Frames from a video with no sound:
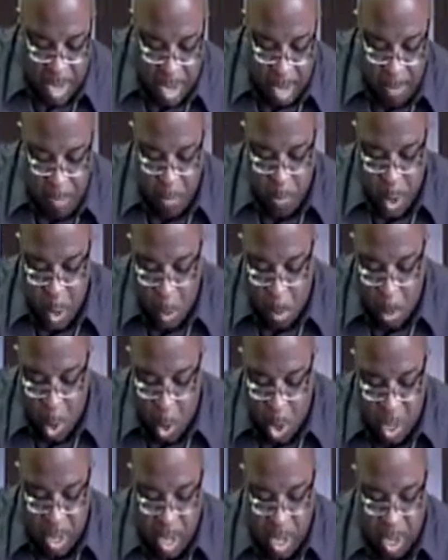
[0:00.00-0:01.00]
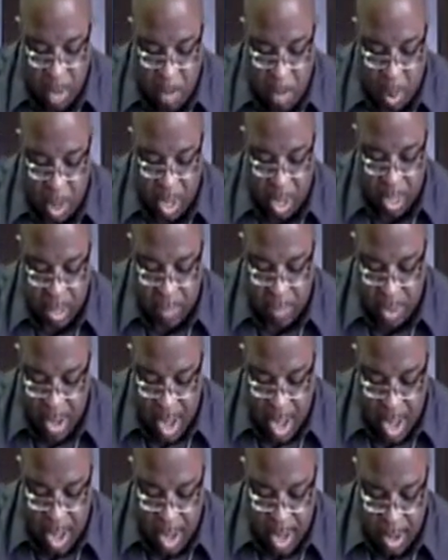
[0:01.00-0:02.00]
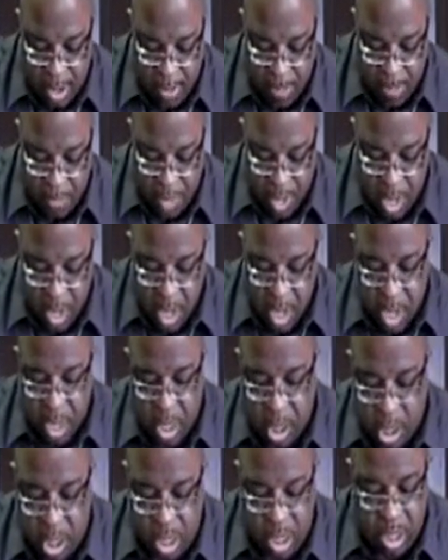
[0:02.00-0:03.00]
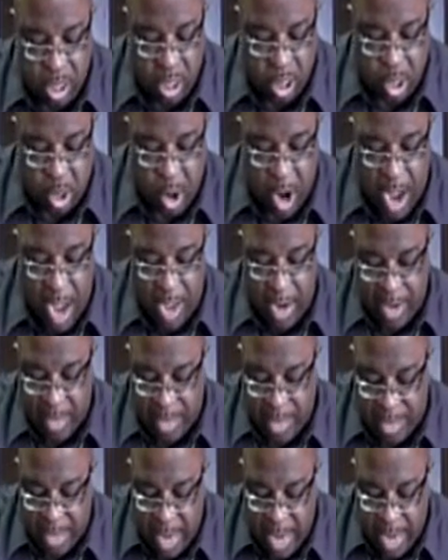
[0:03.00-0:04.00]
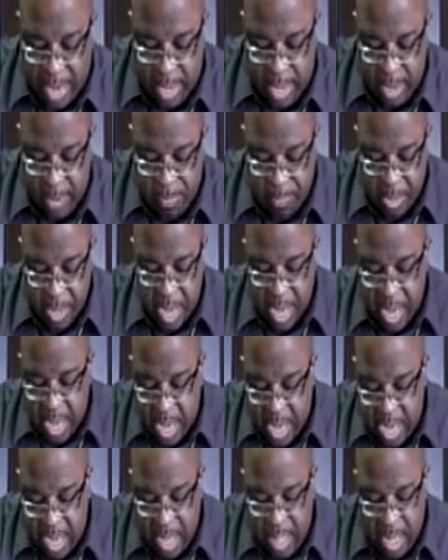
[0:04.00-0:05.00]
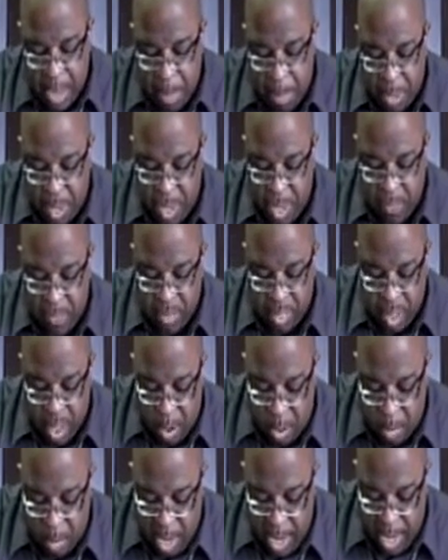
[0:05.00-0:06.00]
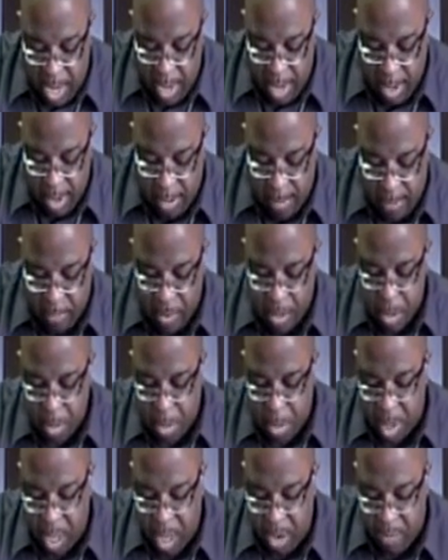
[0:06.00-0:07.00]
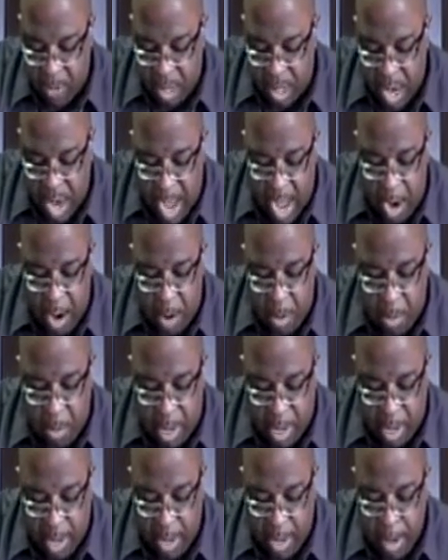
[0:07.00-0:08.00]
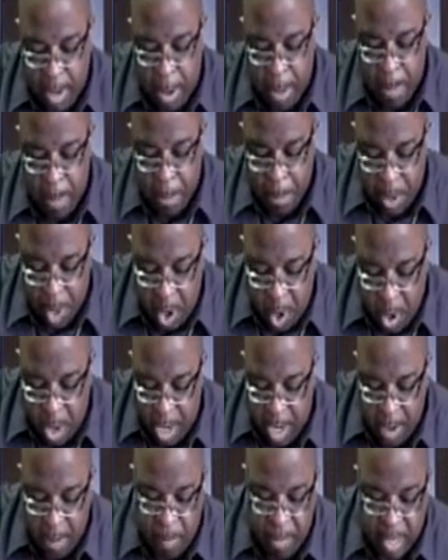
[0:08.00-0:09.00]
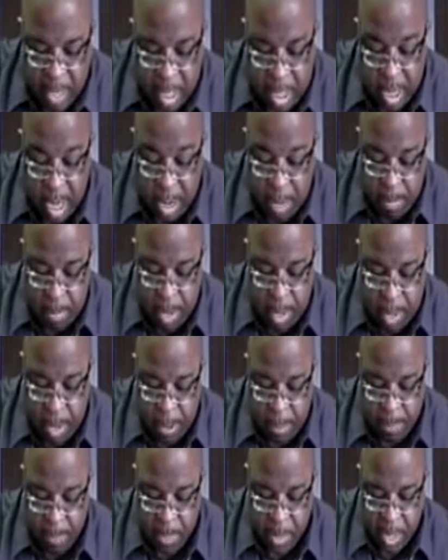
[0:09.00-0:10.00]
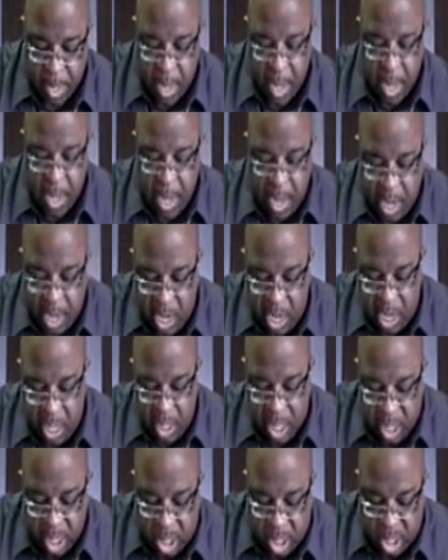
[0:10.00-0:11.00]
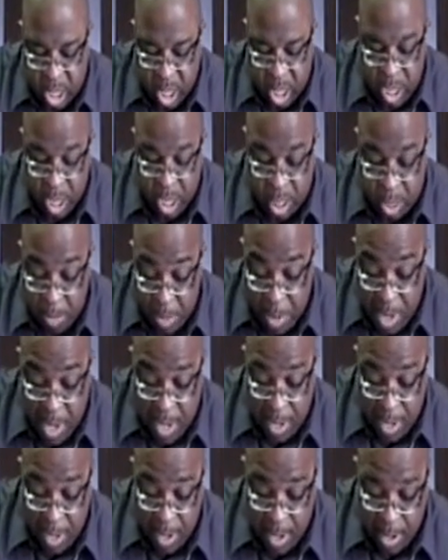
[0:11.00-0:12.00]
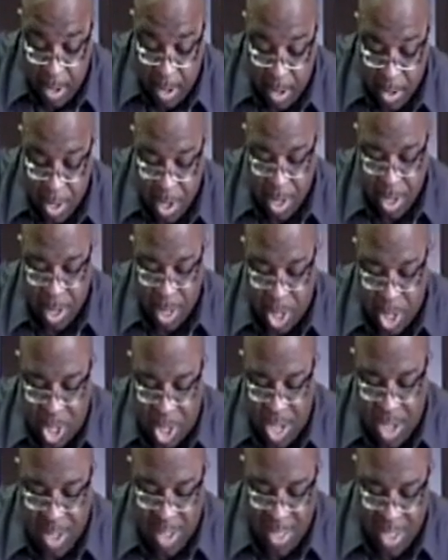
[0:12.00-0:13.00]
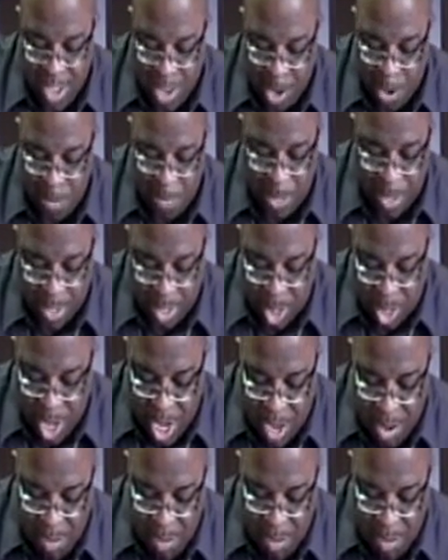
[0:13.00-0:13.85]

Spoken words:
men more than the praise of God. Jesus cried and said, he that believeth on me, believeth not on me, but on him that sent me. And he that seeth me, seeth him that